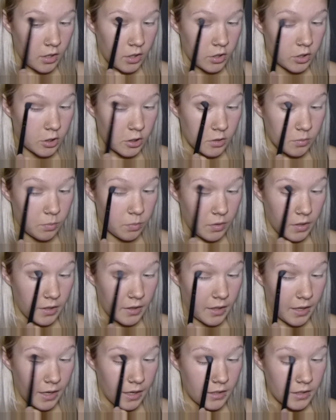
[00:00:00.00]
just
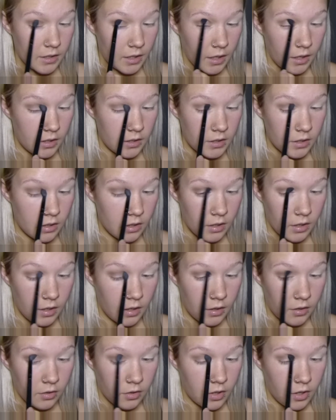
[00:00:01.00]
blend that into the
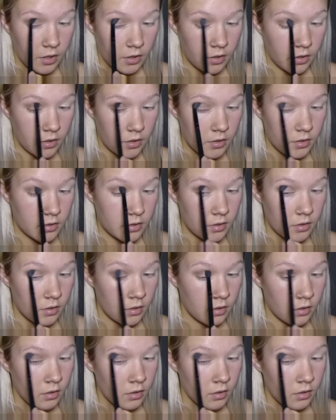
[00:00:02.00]
nether colors.